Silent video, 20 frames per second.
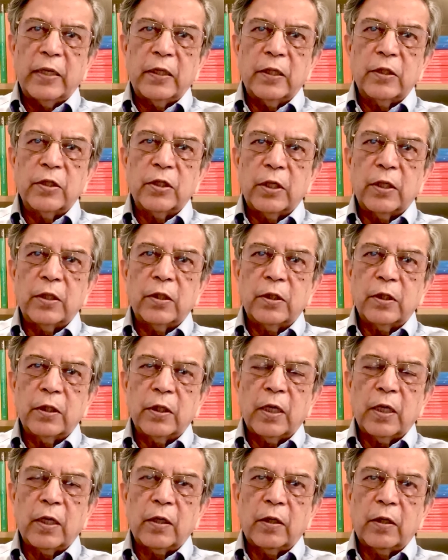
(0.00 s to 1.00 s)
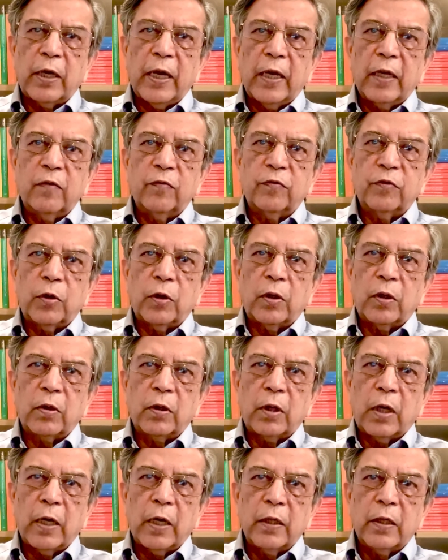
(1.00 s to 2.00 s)
Is it crying
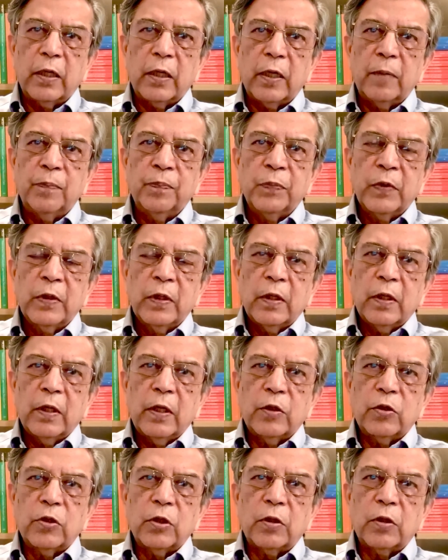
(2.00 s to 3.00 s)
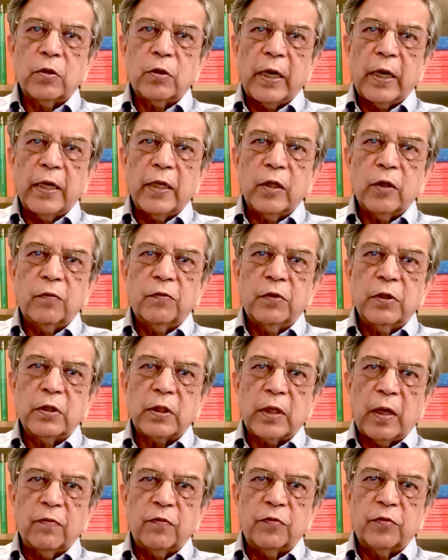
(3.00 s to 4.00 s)
for hunger? Is it crying of
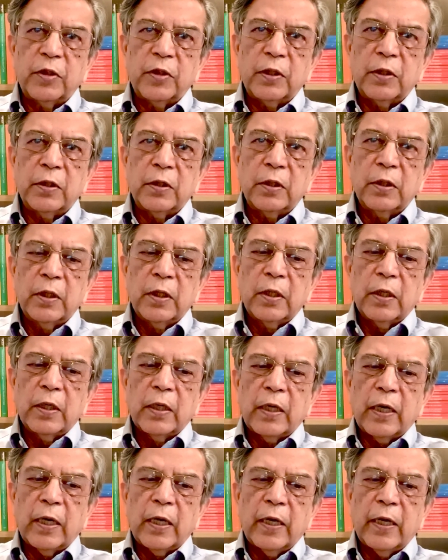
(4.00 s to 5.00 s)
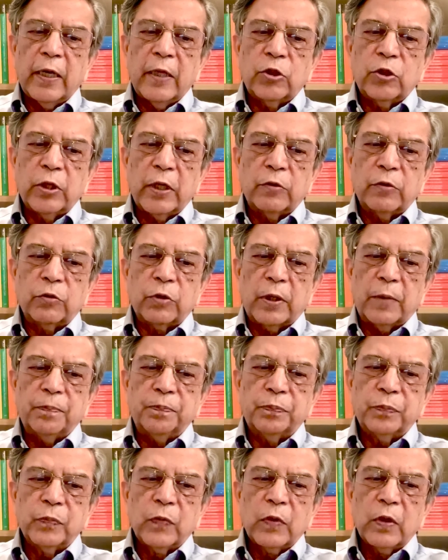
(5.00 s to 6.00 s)
discomfort, etc.?
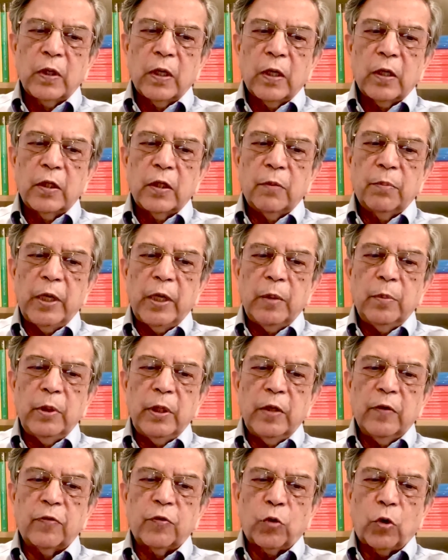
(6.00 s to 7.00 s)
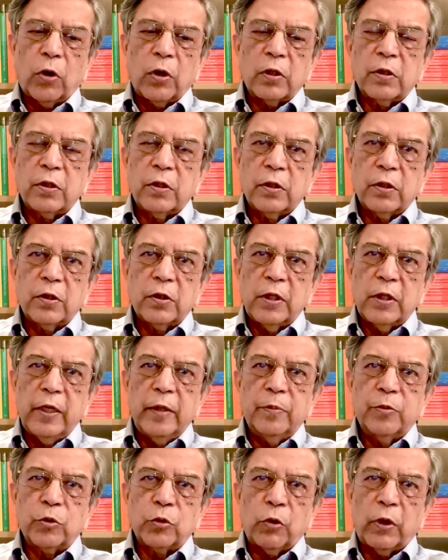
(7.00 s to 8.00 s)
The baby, of course,
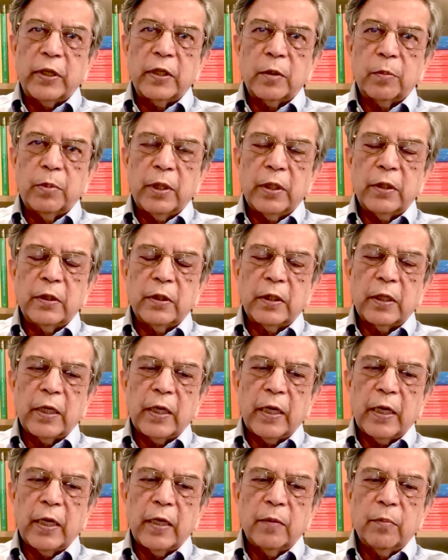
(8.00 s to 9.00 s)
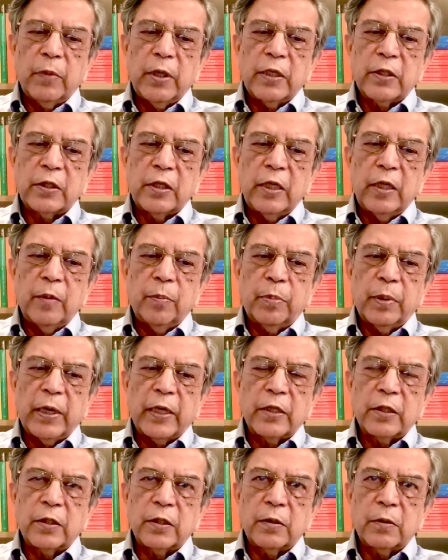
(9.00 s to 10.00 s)
sleeps quite a bit and may sleep
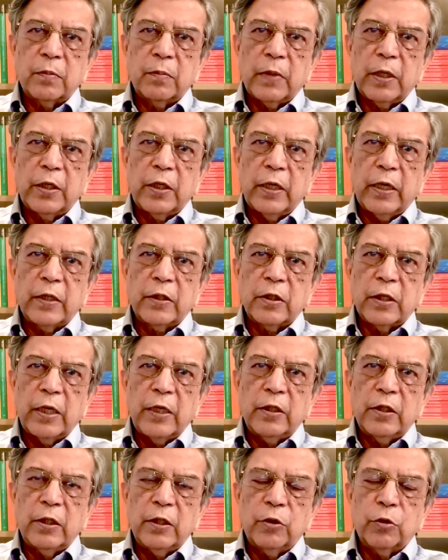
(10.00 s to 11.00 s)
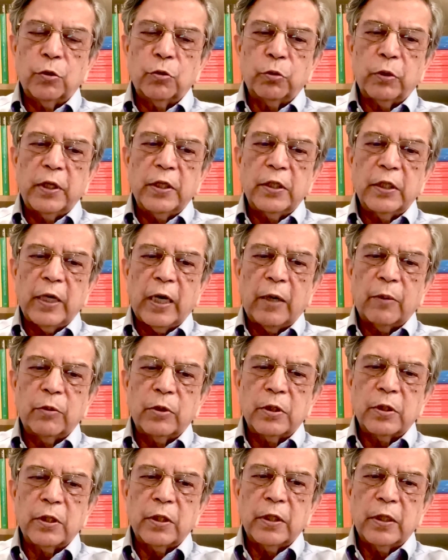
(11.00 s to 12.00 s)
as many as 18 to 20
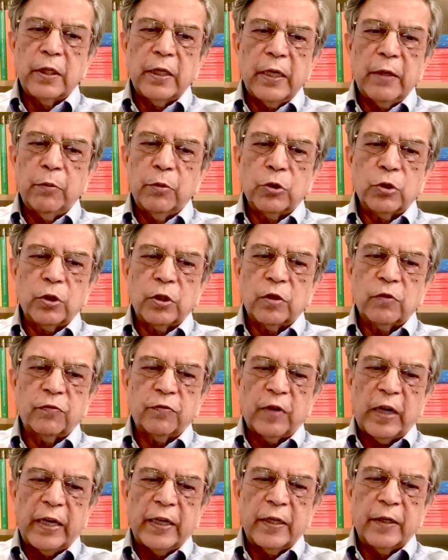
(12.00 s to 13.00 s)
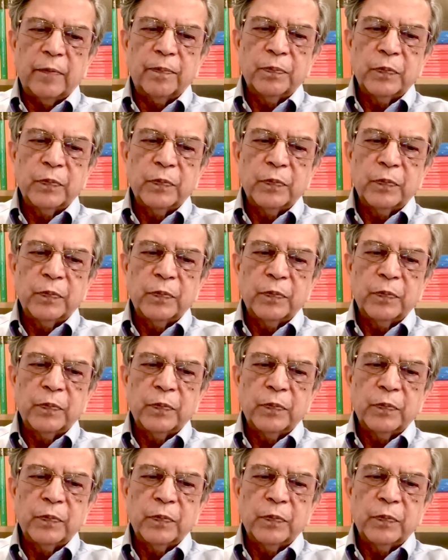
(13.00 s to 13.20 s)
hours in a day, which is fine.